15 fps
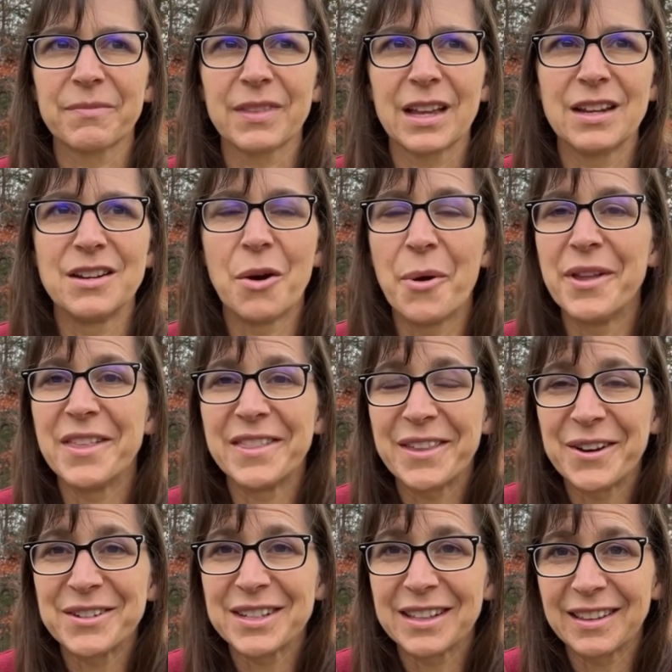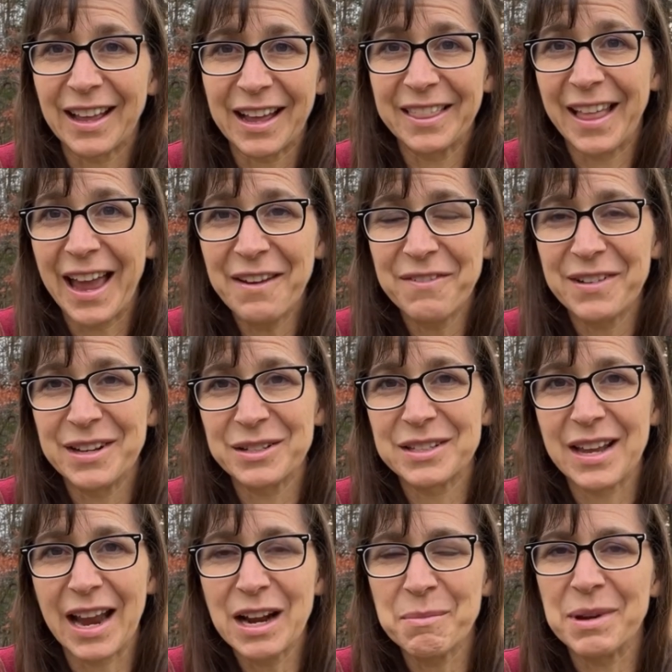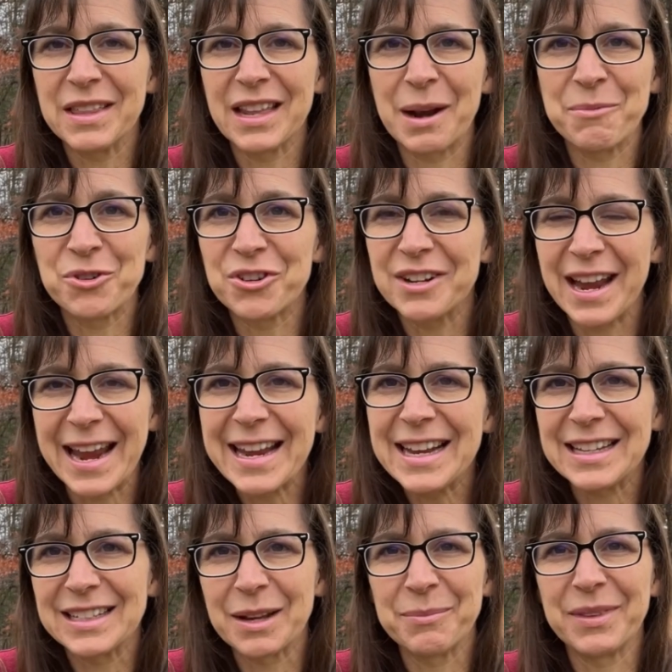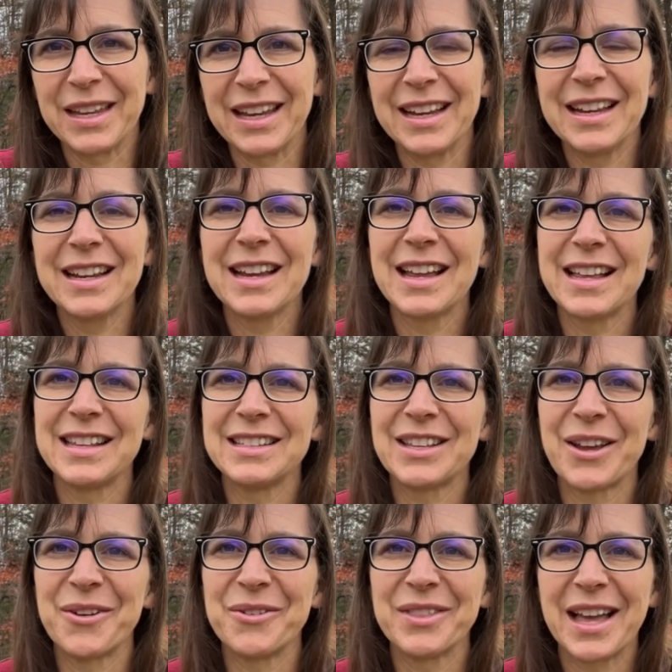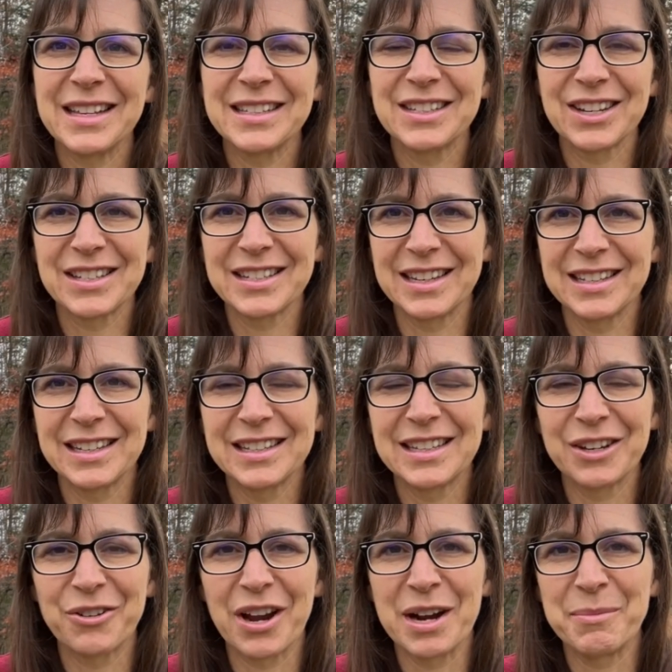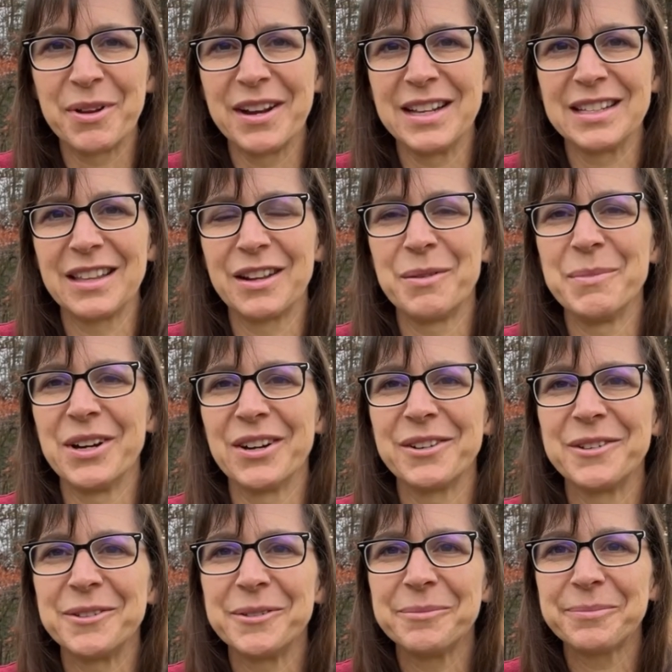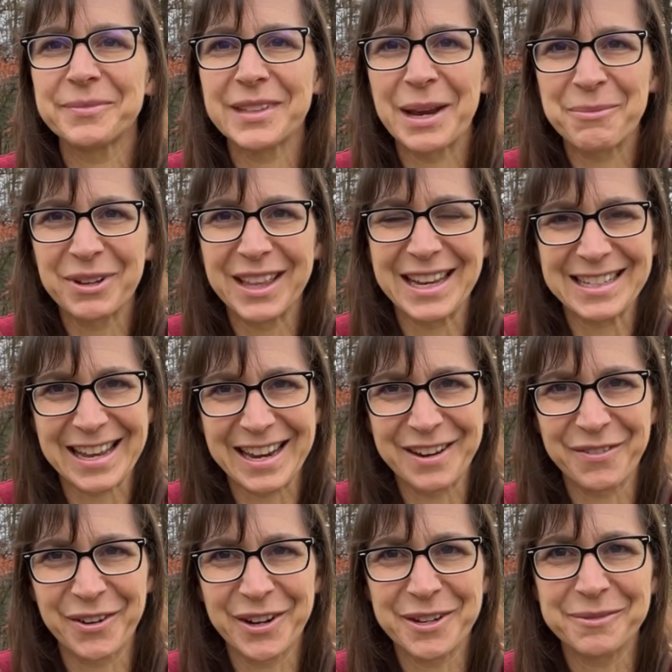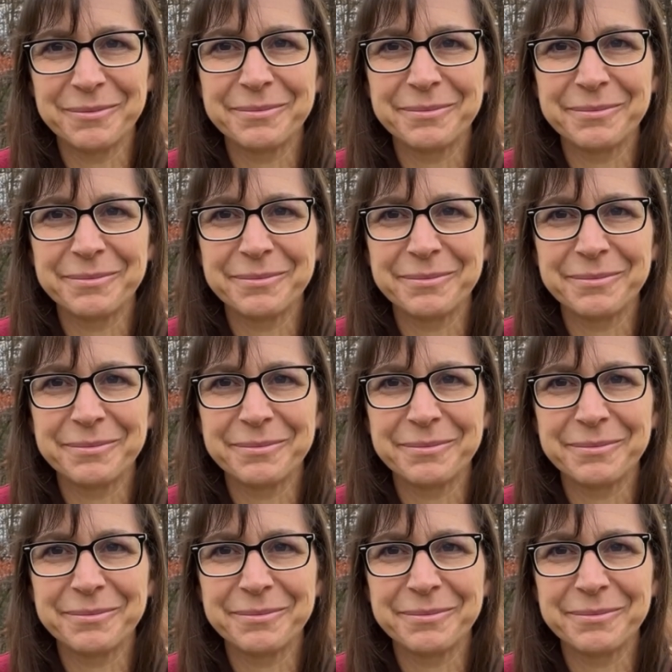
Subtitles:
Knowing that there's a life inside of me and that I'm creating something. So it's incredible, and it's a little miracle. I'm really excited for you.